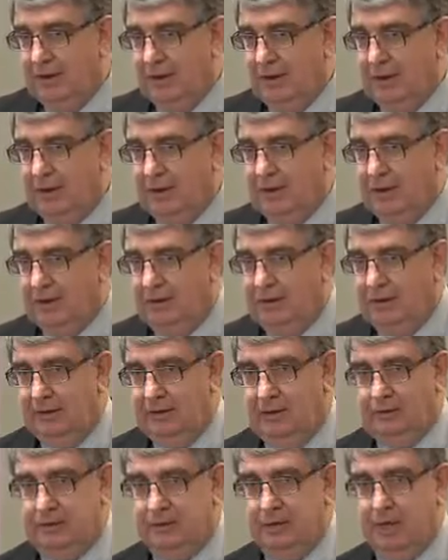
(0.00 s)

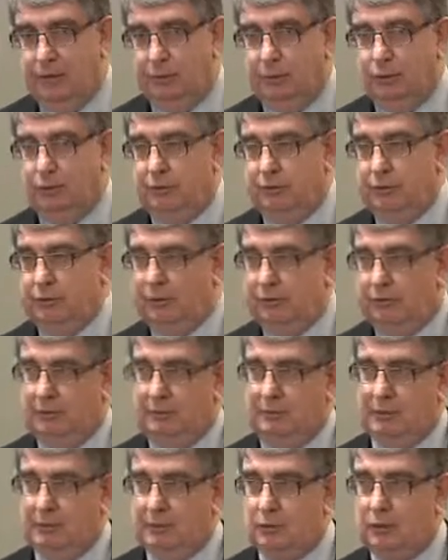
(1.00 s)
An example to
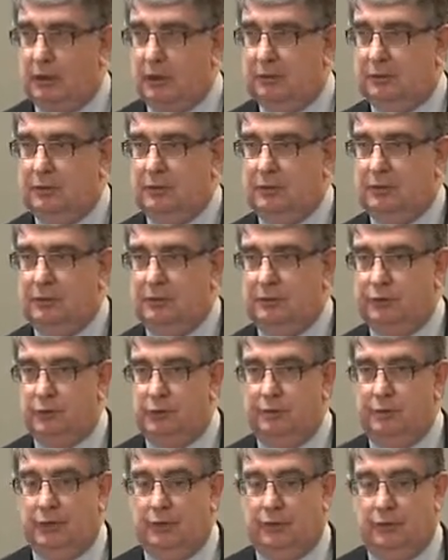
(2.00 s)
describe the difference
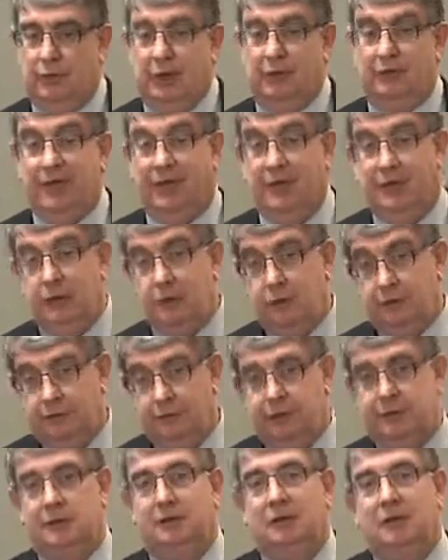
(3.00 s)
will be if you have a head
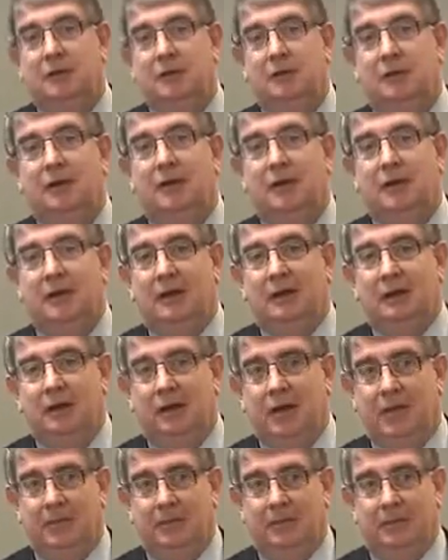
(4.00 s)
office
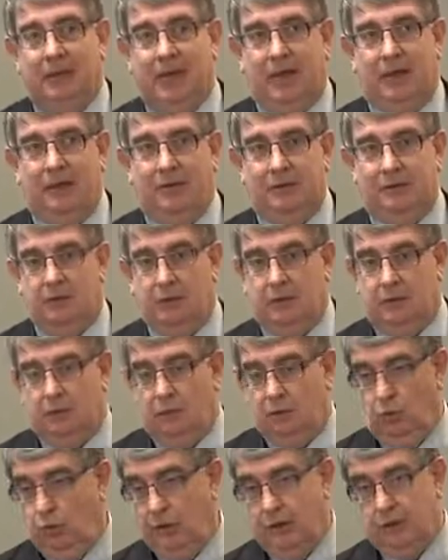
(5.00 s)
and it's got
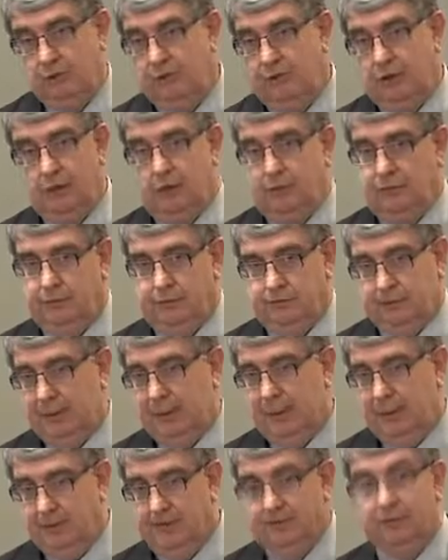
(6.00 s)
rent for that office,
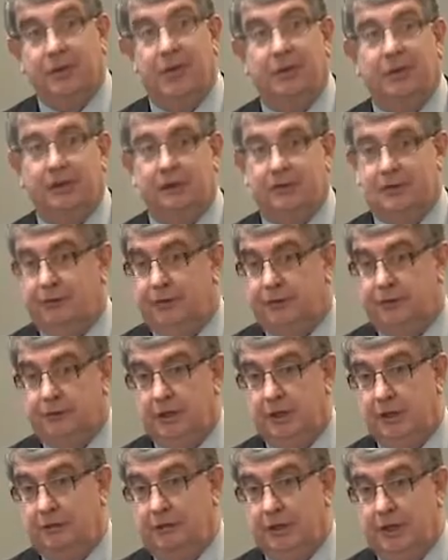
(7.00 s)
say, that's a
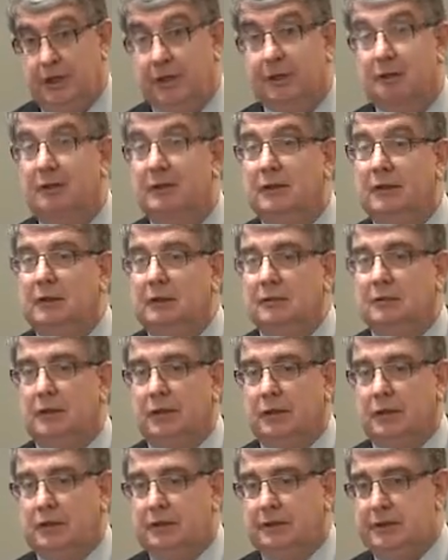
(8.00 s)
fixed overhead and that's
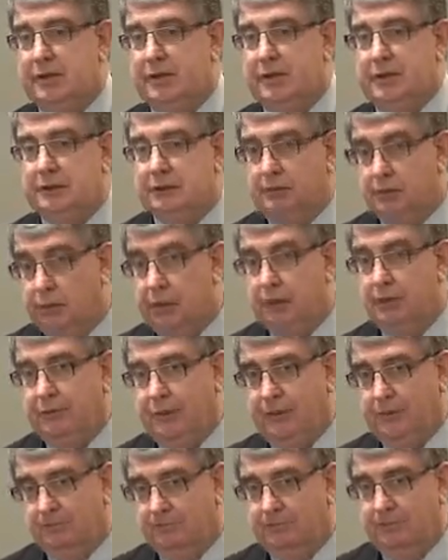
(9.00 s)
not going to change whatever.